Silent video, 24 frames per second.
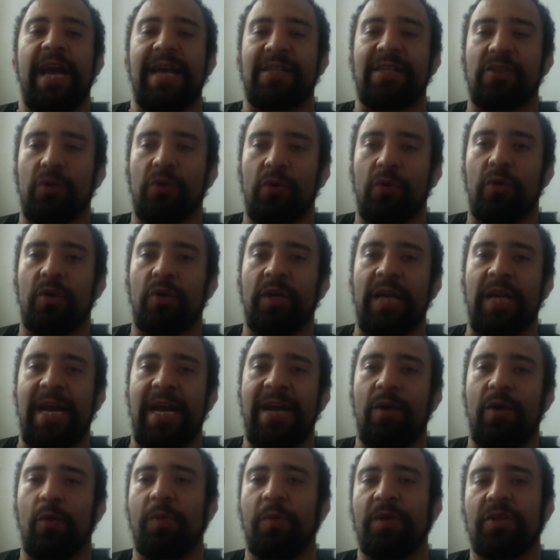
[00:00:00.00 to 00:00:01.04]
so a
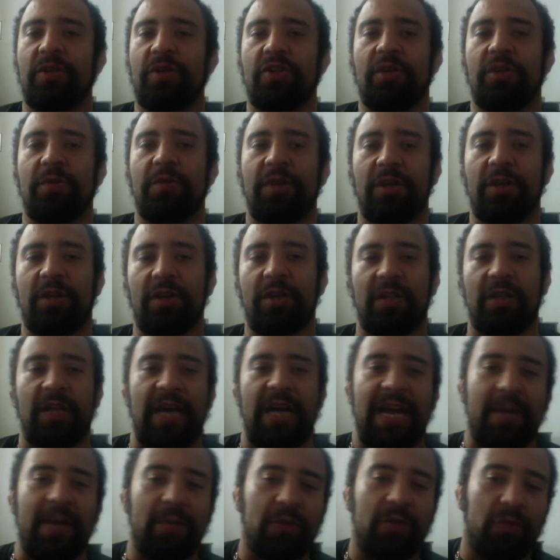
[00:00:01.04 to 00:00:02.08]
guy opened a gym here. They
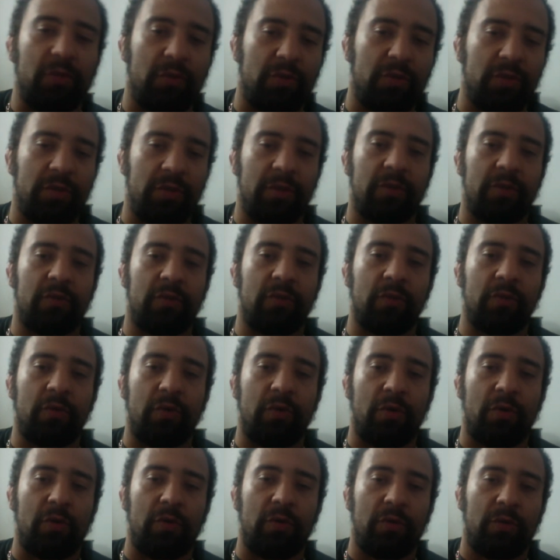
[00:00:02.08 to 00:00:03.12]
hired me to to
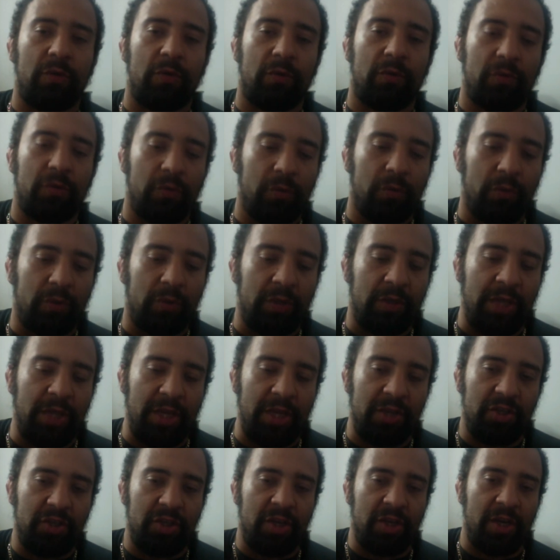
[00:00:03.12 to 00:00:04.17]
to
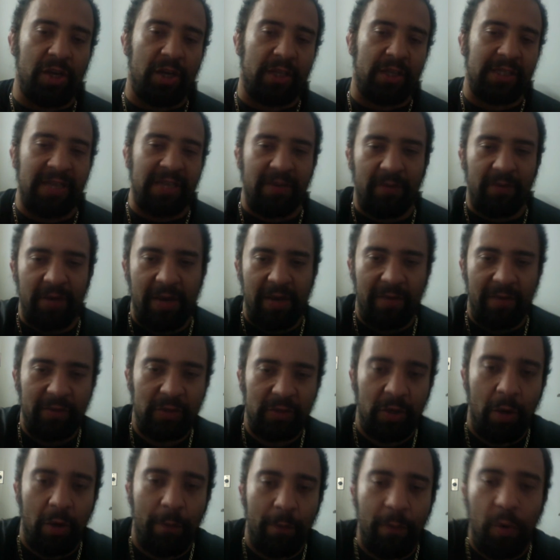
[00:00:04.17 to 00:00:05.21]
teach, and then several. I was
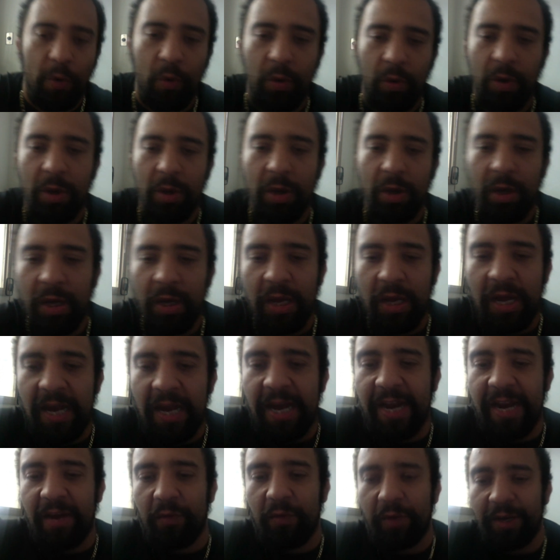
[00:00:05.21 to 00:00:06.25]
a couple
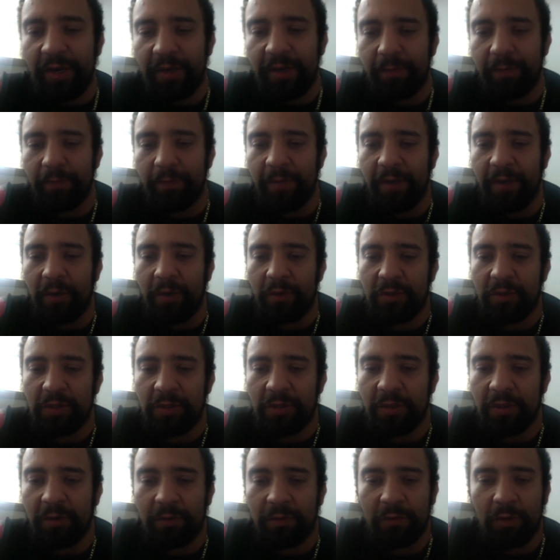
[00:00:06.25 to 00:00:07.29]
high rank belts,
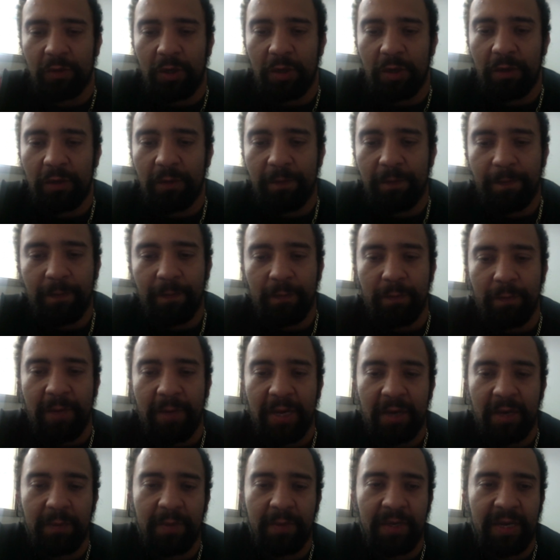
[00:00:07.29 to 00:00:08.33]
you know, not
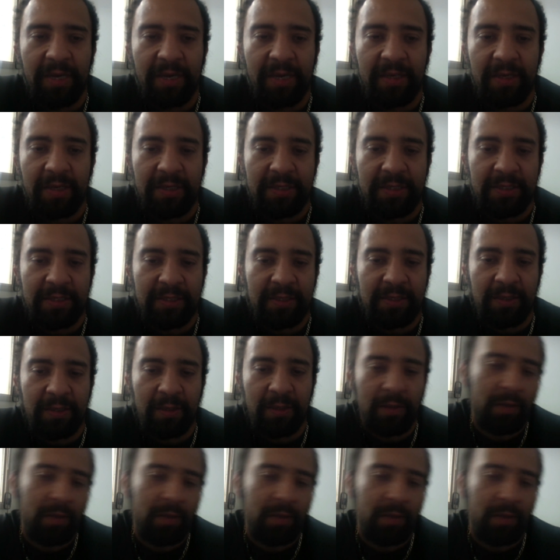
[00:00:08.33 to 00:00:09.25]
many, but it's a,